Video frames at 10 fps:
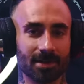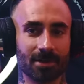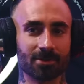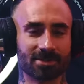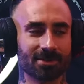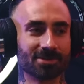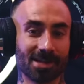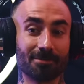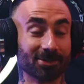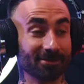It was a
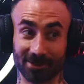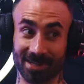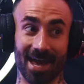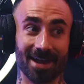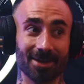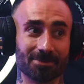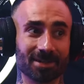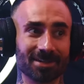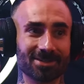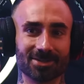lot more difficult to edit, but
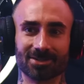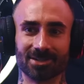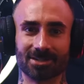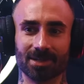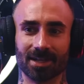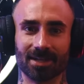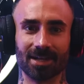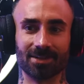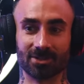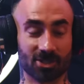easier just to be like, yeah,
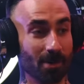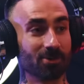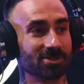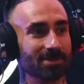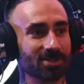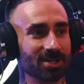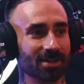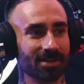this is supposed to be shitty.